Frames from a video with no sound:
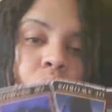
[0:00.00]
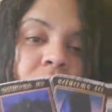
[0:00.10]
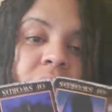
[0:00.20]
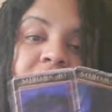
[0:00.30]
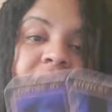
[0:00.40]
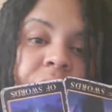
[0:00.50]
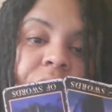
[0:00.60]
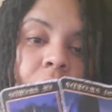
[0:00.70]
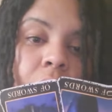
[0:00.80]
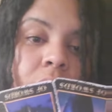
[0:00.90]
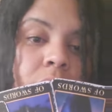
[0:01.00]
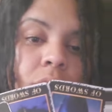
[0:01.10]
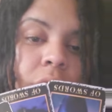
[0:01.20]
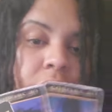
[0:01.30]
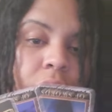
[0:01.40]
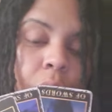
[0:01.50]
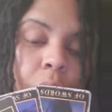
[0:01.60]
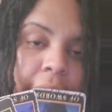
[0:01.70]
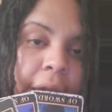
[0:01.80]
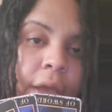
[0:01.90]
really give a fuck. They
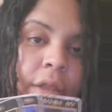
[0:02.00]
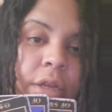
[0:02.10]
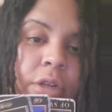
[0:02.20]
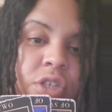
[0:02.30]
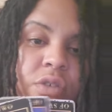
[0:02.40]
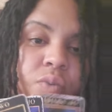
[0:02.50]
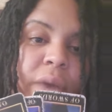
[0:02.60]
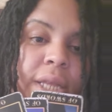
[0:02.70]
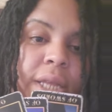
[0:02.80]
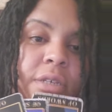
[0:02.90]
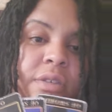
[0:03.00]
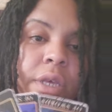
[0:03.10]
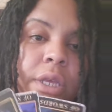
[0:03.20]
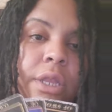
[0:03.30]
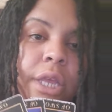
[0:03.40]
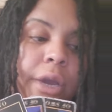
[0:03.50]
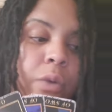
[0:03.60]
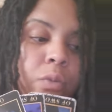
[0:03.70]
don't care. They're just reckless in their